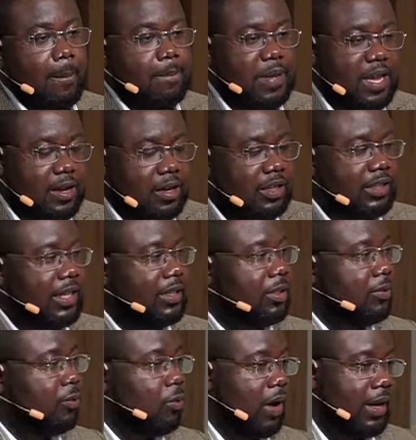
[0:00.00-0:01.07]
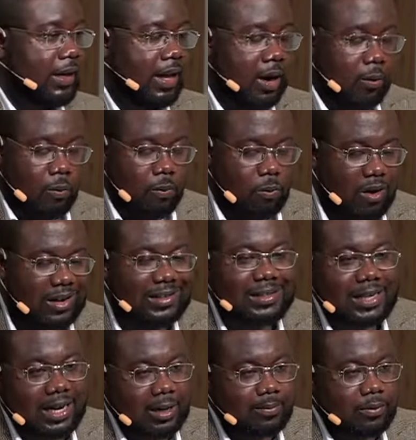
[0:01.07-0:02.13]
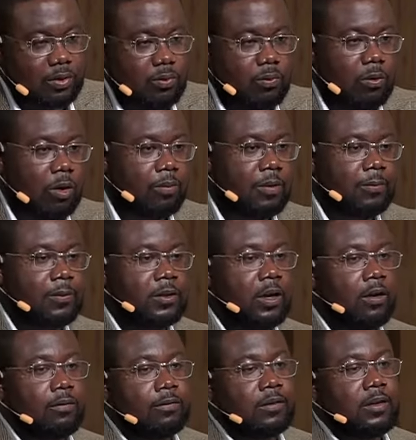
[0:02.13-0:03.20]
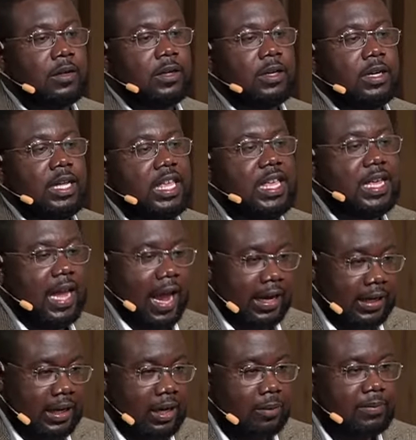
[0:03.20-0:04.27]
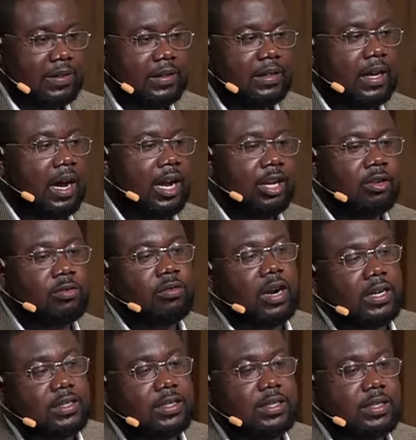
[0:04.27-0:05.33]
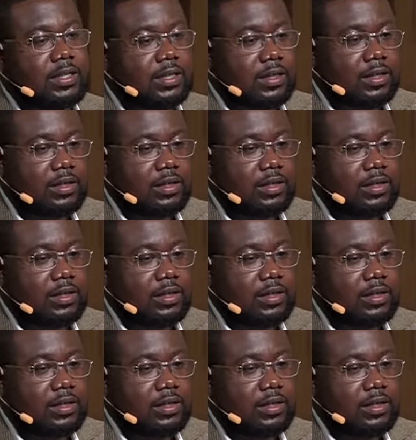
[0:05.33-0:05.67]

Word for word: Peter just went there one time to warm himself. He ended up denying Christ.